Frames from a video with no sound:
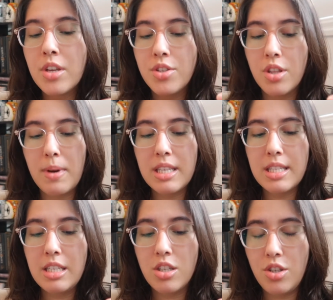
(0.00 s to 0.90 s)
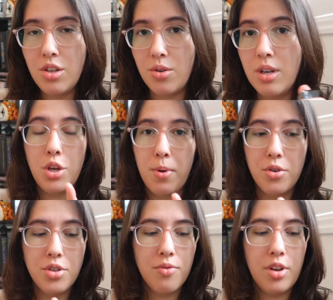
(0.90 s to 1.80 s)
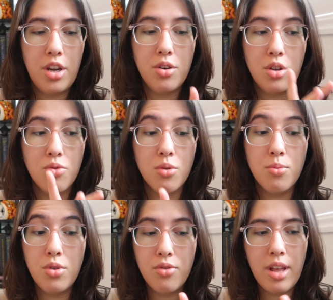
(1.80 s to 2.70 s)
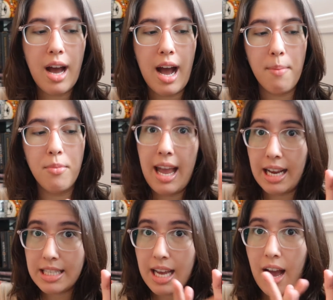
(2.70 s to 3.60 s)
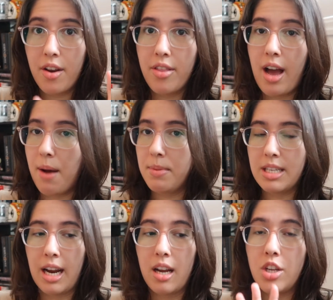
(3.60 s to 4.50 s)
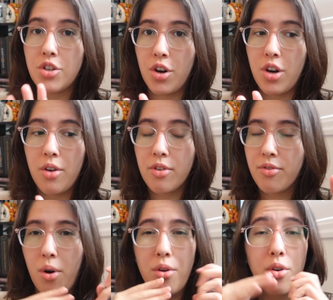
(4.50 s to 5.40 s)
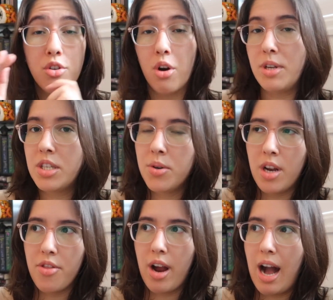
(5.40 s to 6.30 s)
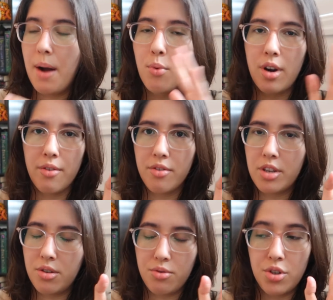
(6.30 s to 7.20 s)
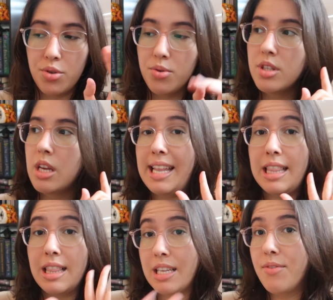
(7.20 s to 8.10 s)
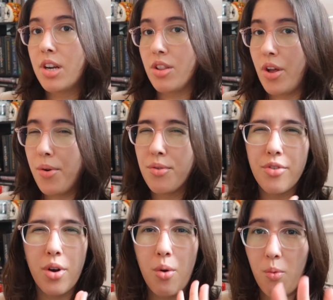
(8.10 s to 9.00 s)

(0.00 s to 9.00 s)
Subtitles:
So the best thing to do, you post your video, you remove the app, exit out of the app entirely, turn off your phone or go into another app, whatever you choose, and leave it alone for a